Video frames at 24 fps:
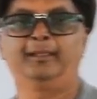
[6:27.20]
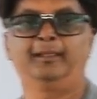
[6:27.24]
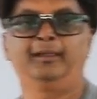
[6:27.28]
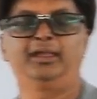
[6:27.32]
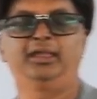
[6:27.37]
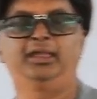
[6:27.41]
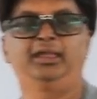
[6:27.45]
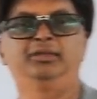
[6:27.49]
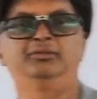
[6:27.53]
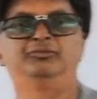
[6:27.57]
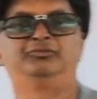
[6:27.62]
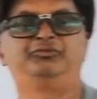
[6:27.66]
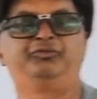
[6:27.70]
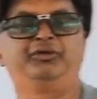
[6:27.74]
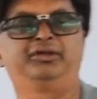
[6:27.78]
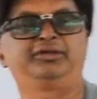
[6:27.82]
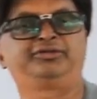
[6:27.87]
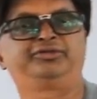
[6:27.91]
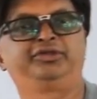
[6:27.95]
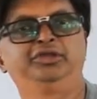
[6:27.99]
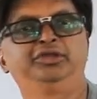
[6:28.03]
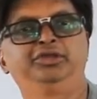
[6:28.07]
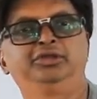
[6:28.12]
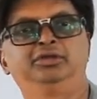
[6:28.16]
in
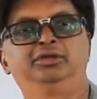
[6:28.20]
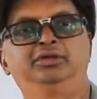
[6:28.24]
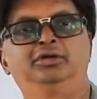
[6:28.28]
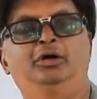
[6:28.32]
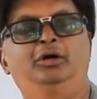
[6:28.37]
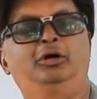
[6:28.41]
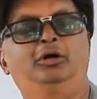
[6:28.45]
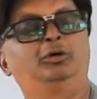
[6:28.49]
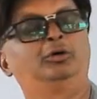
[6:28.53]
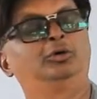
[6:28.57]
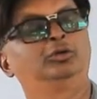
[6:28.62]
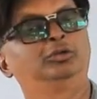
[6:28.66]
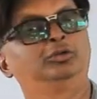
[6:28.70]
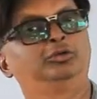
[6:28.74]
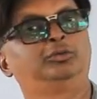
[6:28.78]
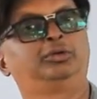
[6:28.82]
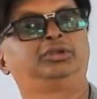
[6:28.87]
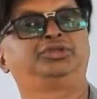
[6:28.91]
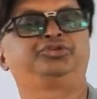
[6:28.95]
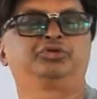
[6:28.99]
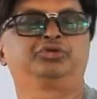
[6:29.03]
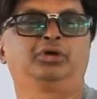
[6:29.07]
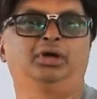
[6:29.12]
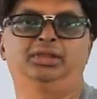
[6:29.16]
facing all
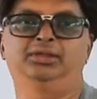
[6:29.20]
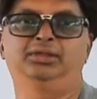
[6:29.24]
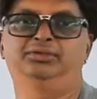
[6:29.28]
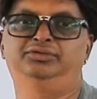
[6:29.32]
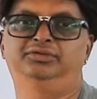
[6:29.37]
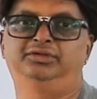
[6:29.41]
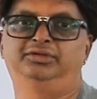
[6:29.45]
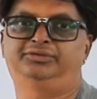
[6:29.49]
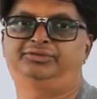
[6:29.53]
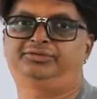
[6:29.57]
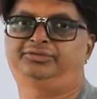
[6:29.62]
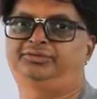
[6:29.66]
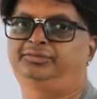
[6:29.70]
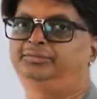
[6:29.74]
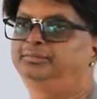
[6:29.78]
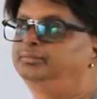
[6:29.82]
your challenges,